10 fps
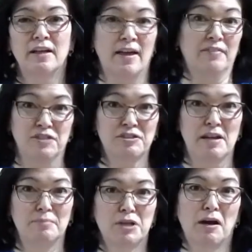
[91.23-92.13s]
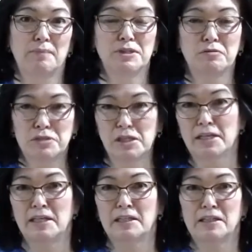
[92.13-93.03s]
at the same time. So it's
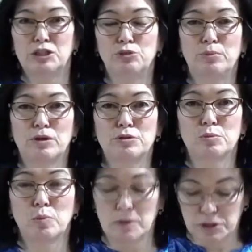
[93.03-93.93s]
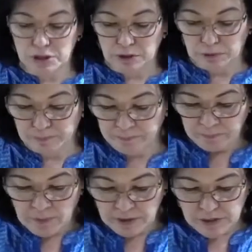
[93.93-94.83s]
like killing two birds with one stone.
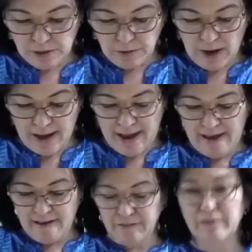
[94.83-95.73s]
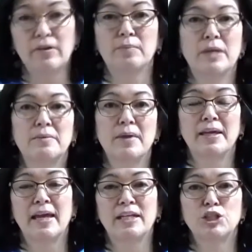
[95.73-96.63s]
So I'm going to make
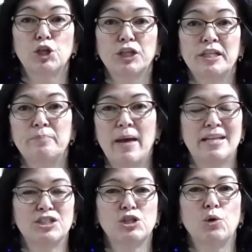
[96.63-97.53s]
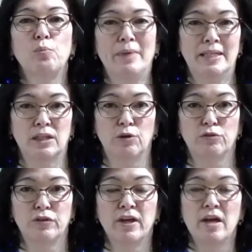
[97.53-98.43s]
a turkey pesto meatloaf.
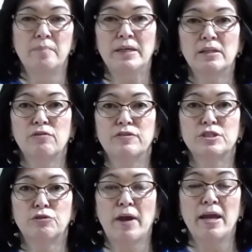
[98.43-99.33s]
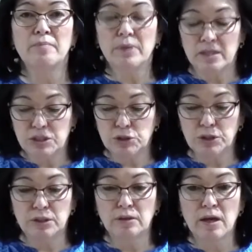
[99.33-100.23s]
Meatloaf is great because you
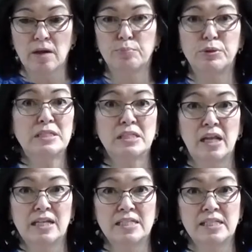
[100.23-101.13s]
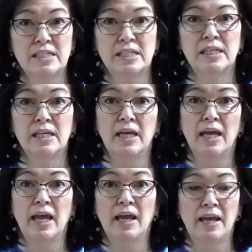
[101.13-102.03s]
can pre-slice it
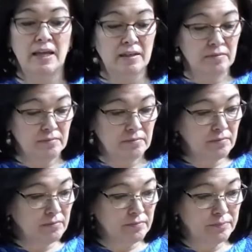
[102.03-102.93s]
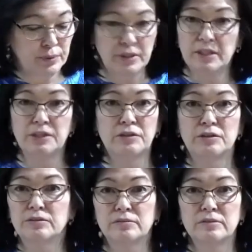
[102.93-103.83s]
and put it in
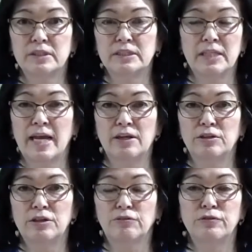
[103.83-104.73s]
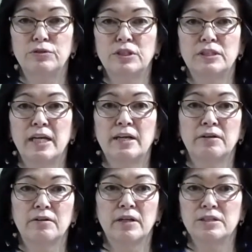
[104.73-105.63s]
your container, your food
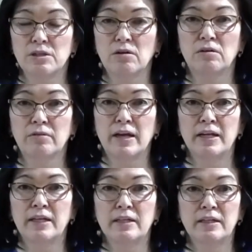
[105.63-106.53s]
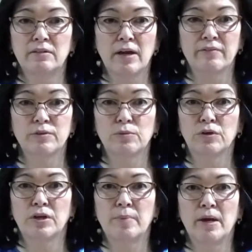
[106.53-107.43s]
container, and it's all ready. You don't have to
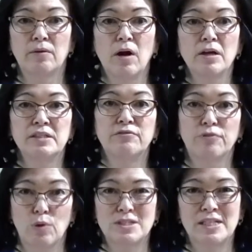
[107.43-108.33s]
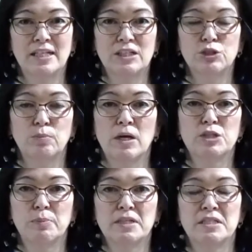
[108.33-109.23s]
worry about defrosting it too
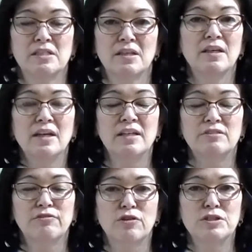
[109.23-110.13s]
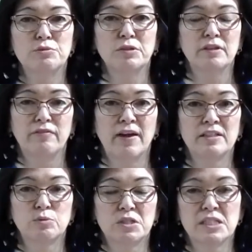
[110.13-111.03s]
much because it defrosts really
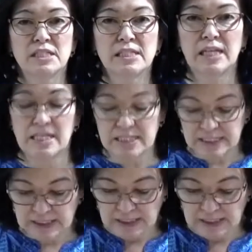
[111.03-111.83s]
fast once it's sliced.